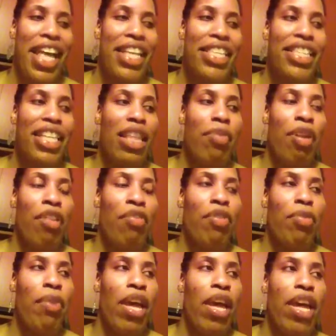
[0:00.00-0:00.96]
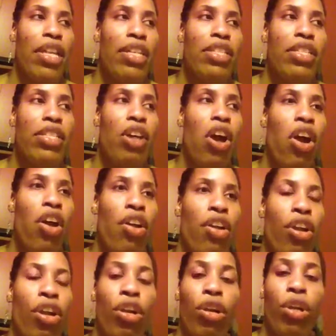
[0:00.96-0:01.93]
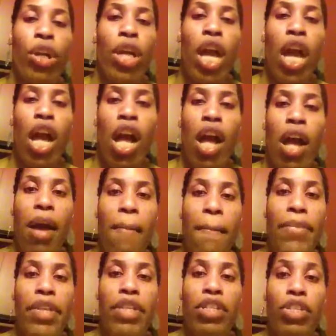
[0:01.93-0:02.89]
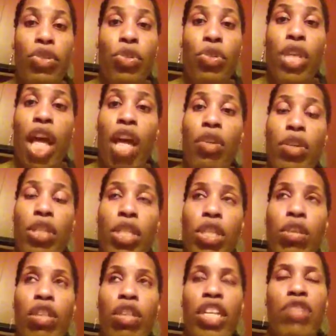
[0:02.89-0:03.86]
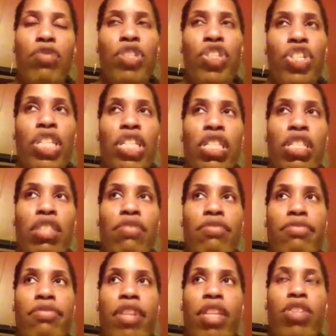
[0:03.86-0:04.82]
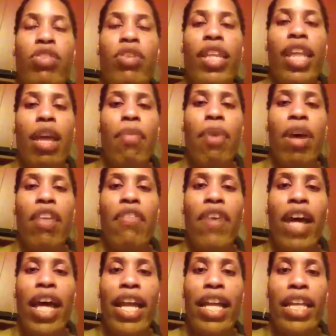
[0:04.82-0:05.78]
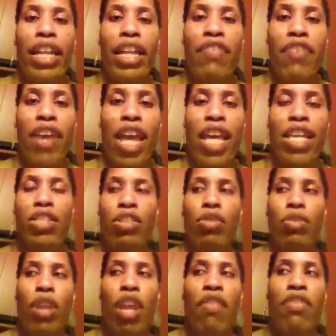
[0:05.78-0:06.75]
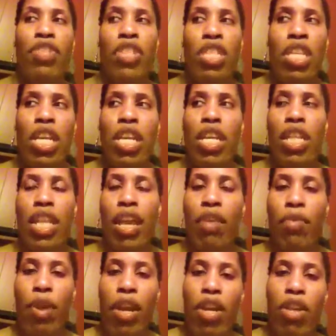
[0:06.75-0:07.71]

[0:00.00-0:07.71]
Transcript: celebrate with my daughter, who's also like, well, she's doing like a modified Lent fast or whatever. She's eating like